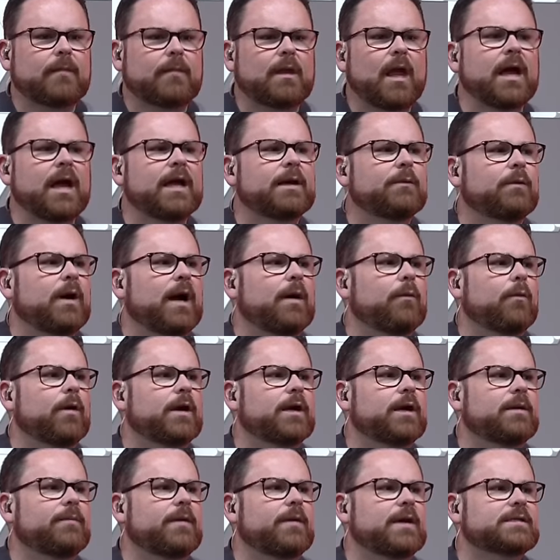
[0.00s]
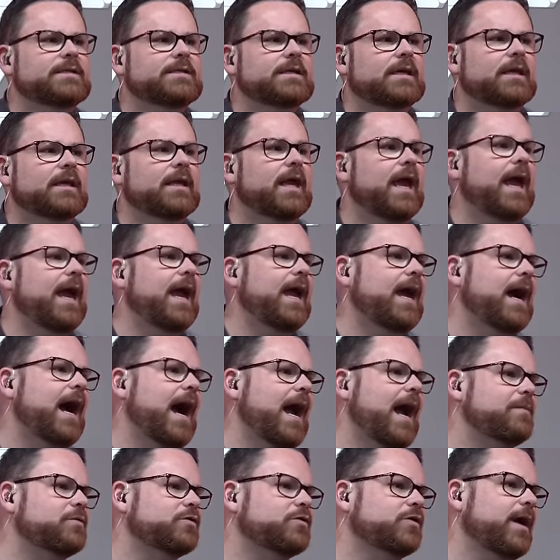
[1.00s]
I, I wanted to basically, hey, a
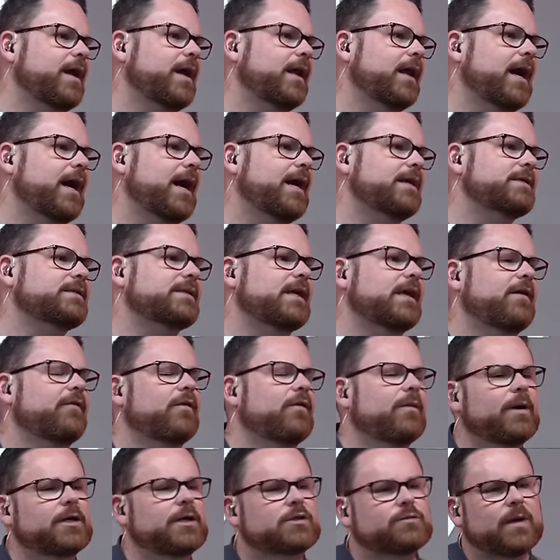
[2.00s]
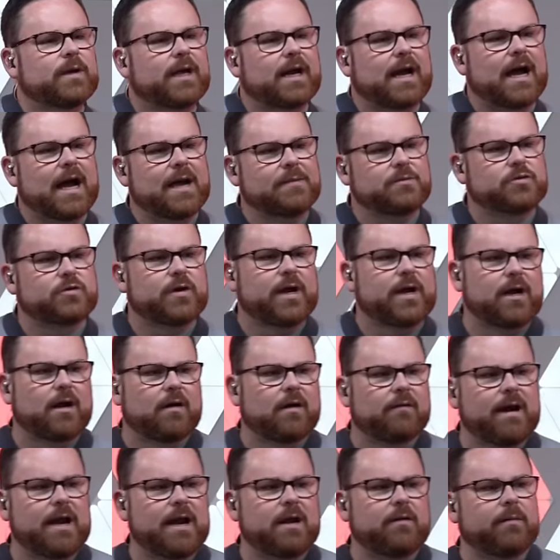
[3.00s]
hype train, guys. Thank you very much. We got a hype train
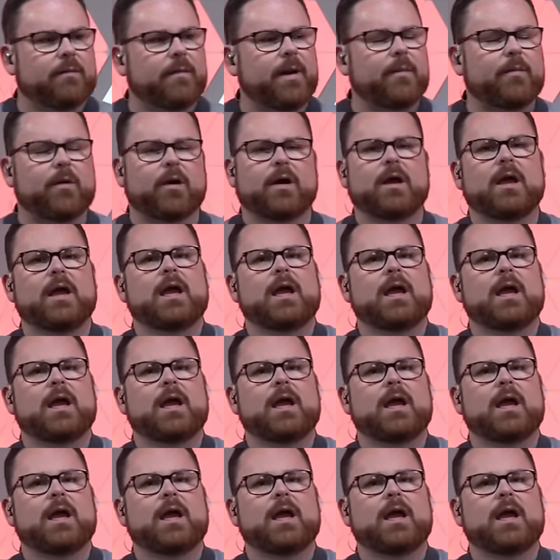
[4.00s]
already. Remember,